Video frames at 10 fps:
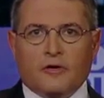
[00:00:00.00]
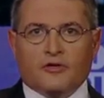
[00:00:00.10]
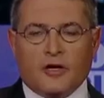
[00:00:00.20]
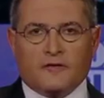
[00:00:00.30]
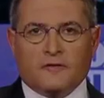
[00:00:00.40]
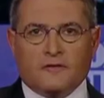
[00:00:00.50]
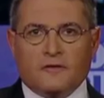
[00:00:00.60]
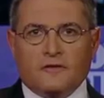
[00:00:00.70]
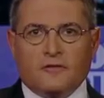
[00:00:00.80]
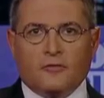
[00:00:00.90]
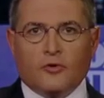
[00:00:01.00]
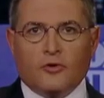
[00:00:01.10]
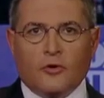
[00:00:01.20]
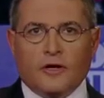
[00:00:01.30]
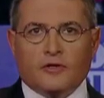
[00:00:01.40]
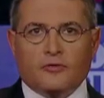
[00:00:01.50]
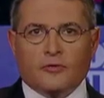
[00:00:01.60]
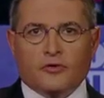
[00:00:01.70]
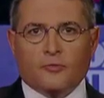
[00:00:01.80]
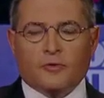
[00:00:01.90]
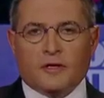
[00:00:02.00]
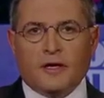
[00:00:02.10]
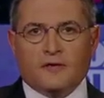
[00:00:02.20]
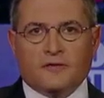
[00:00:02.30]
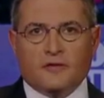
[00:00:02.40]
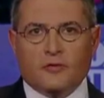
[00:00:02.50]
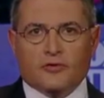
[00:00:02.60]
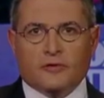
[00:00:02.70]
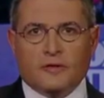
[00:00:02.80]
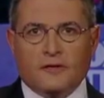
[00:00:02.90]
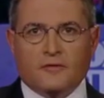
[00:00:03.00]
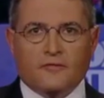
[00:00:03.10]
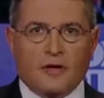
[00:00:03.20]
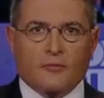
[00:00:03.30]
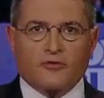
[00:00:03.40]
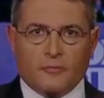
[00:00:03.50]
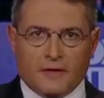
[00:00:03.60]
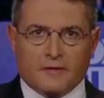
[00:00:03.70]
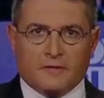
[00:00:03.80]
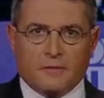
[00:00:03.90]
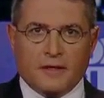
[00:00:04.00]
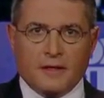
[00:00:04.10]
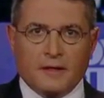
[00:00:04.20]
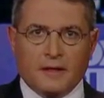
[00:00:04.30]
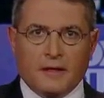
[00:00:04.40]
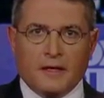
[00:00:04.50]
justices who are going to interpret the Constitution as the framers meant it to be.